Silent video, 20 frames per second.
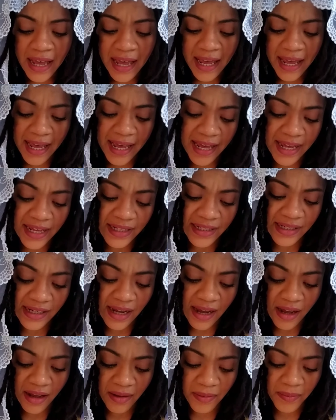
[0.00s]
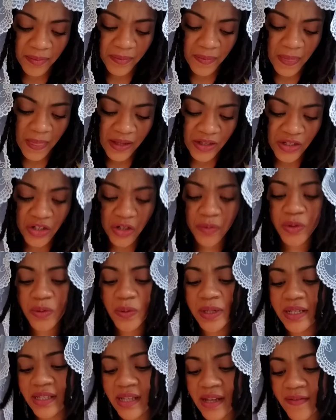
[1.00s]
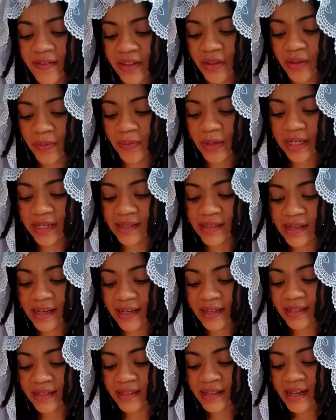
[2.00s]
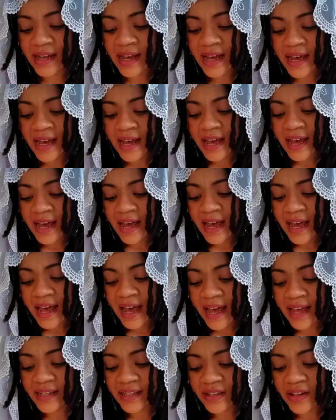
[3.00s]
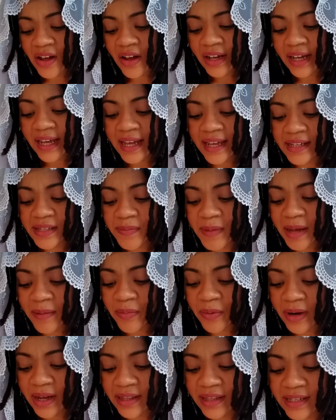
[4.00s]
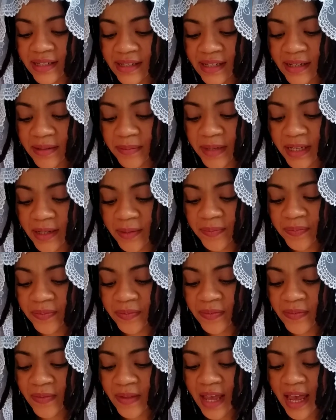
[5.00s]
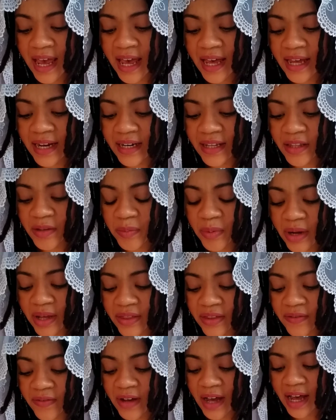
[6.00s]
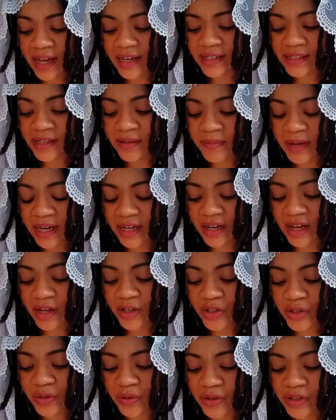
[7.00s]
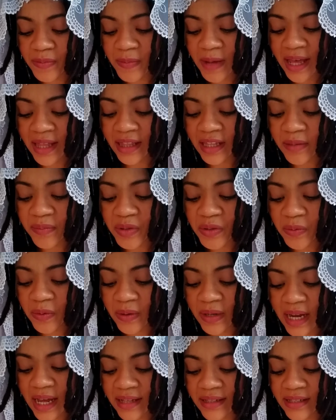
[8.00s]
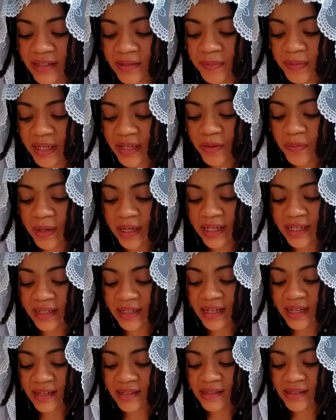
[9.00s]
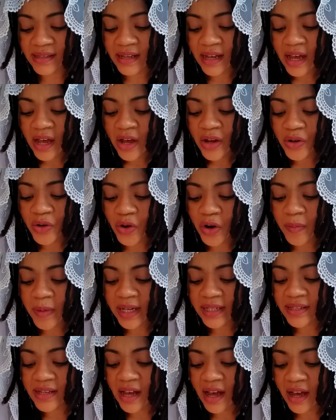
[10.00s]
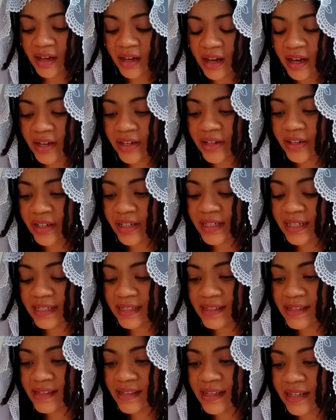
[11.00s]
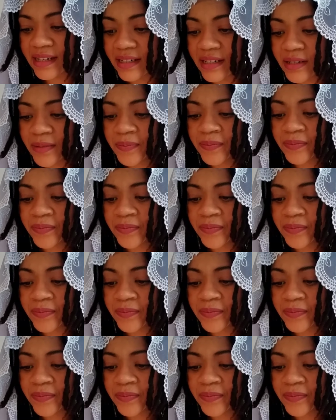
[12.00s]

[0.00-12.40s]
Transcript: and Job 27:3 says, "As long as my breath is in me, and the breath of God is in my nostrils, my lips will not speak wickedness, nor my tongue utter deceit.